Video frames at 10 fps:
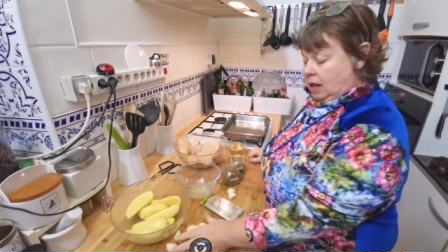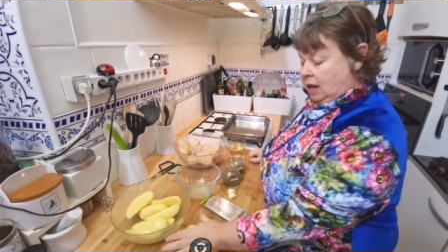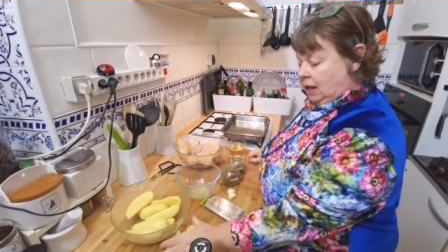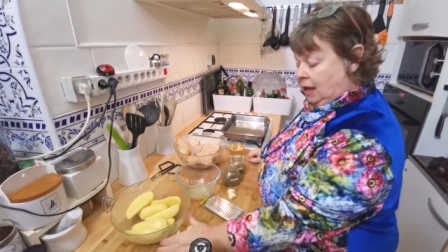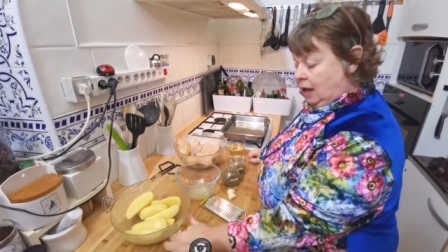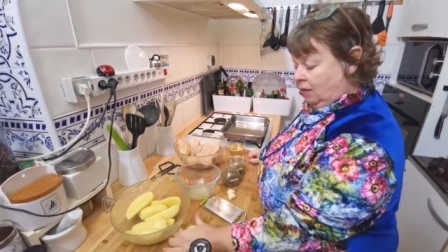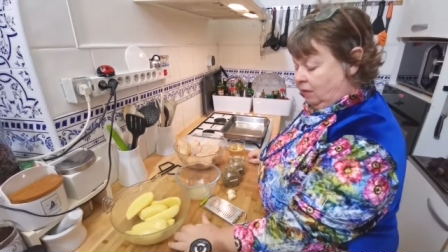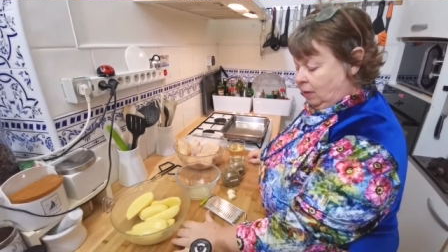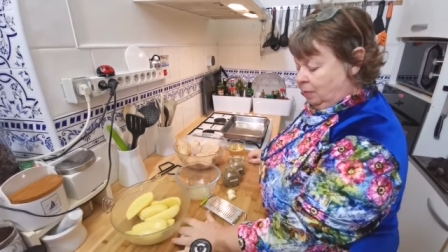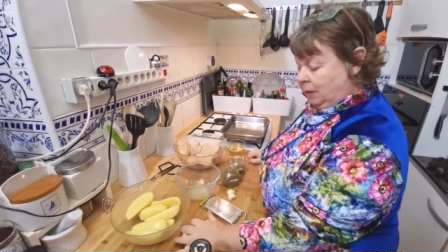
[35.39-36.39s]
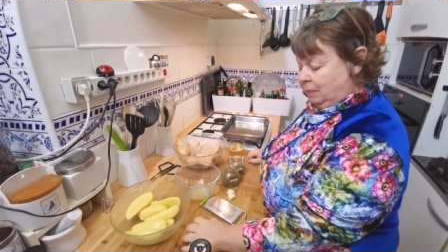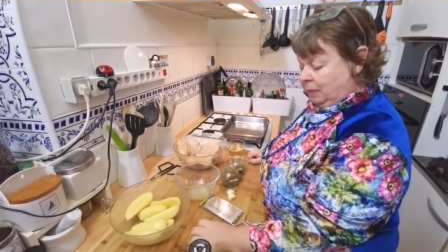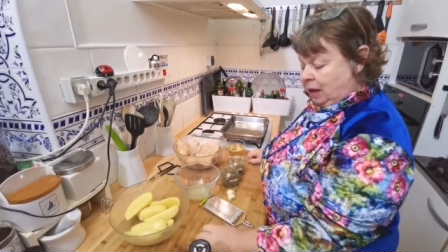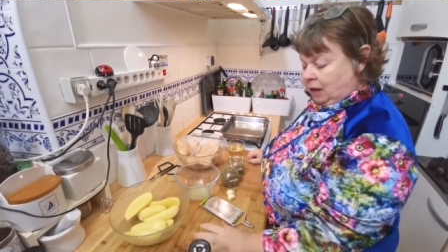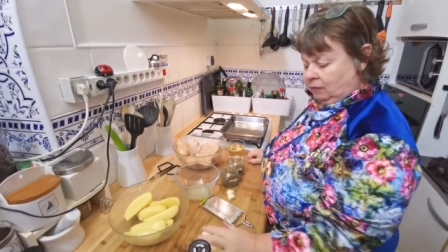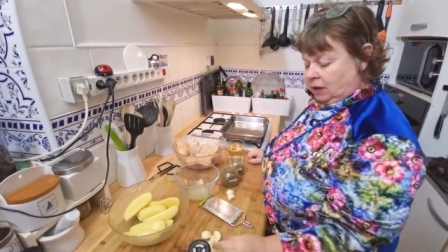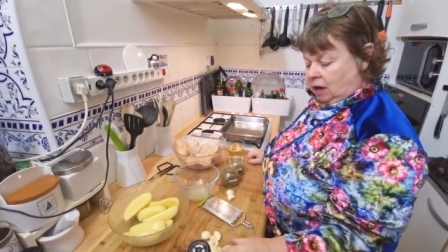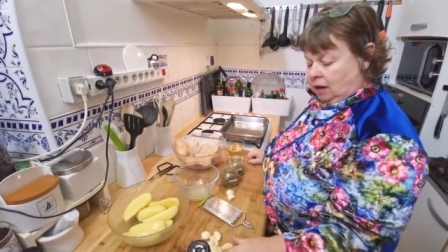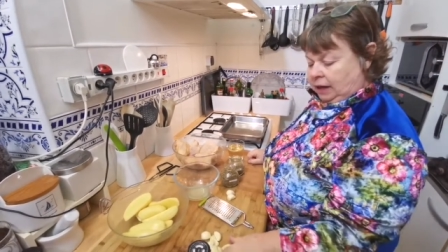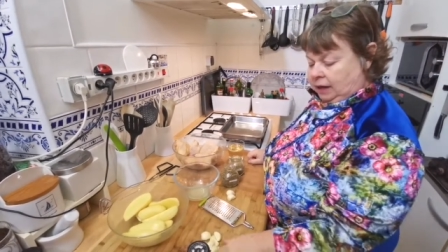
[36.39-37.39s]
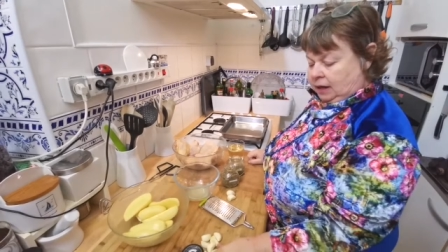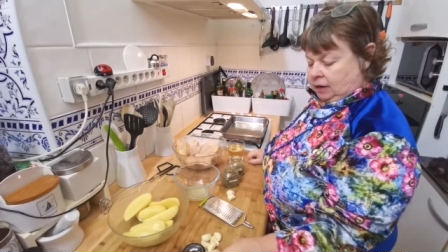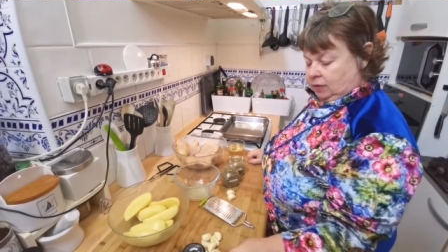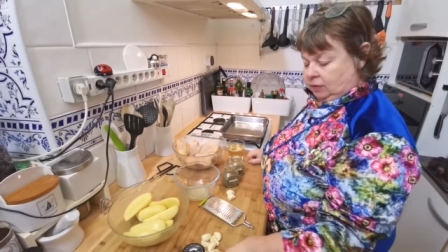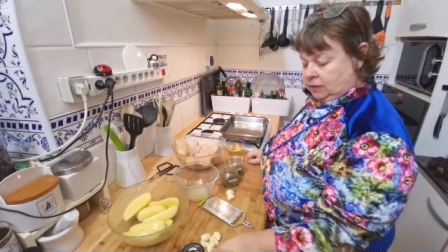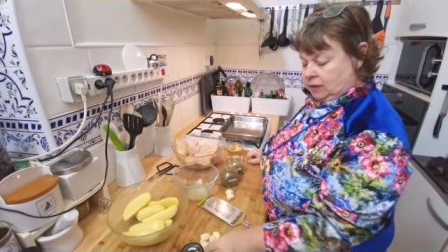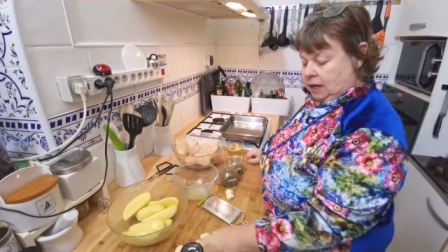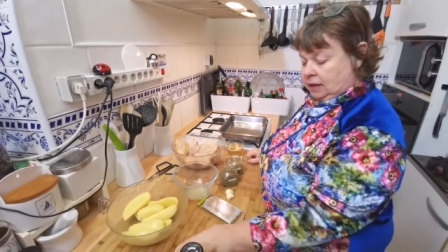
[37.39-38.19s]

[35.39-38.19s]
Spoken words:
I have a big pile of garlic cloves.